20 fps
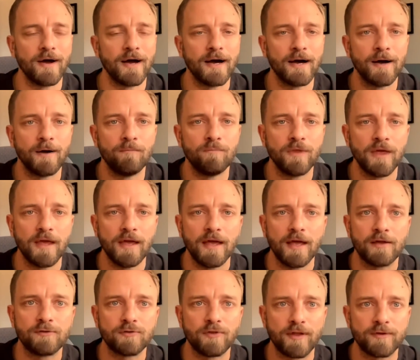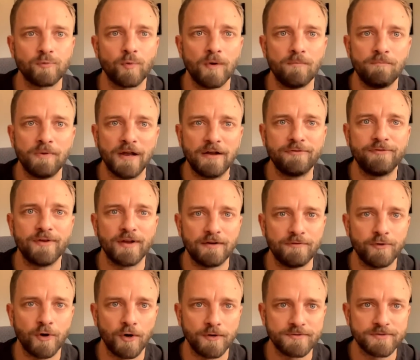Um, and so that's one benefit of
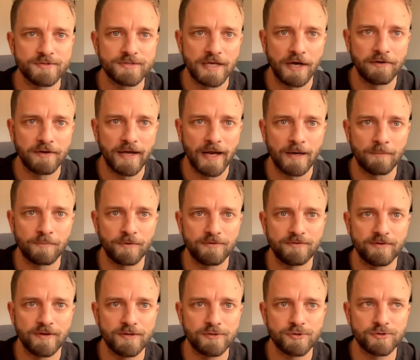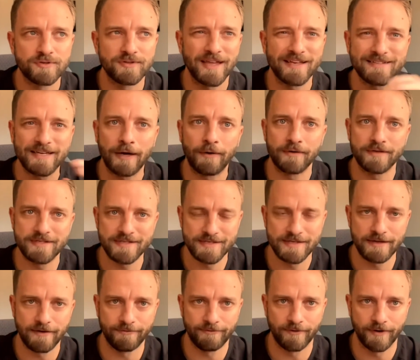the ultrasound guided procedure. So that's how it's
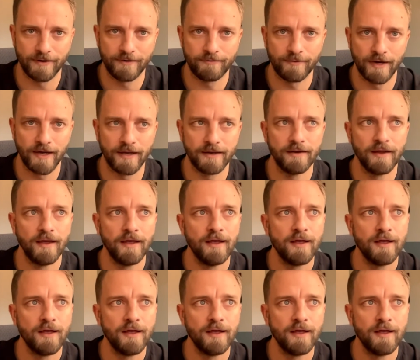different, right?